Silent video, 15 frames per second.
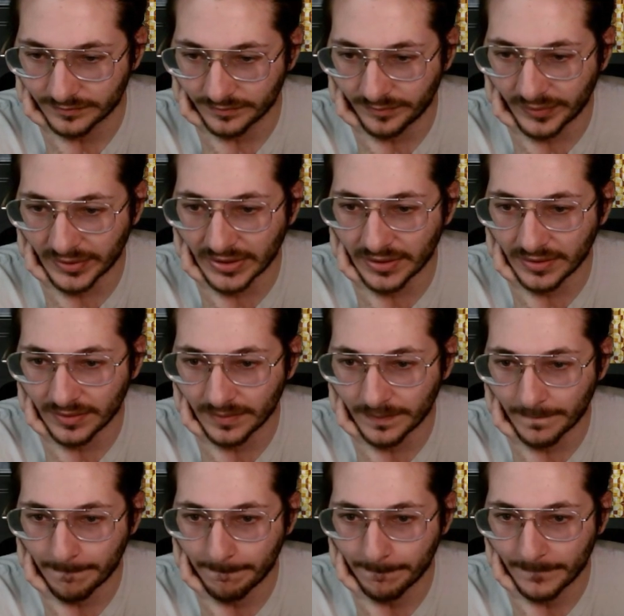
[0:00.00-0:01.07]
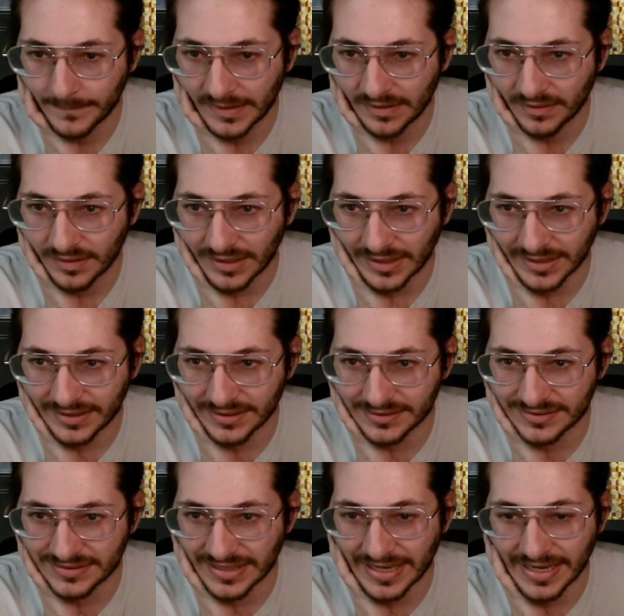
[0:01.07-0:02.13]
But I can
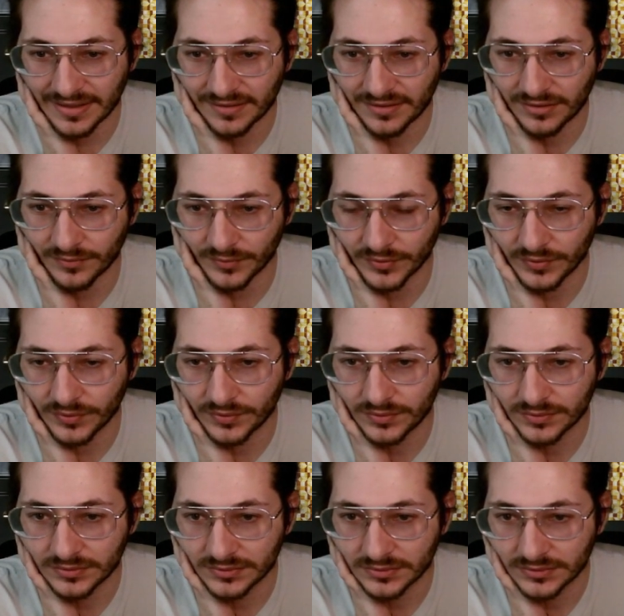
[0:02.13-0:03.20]
attack through,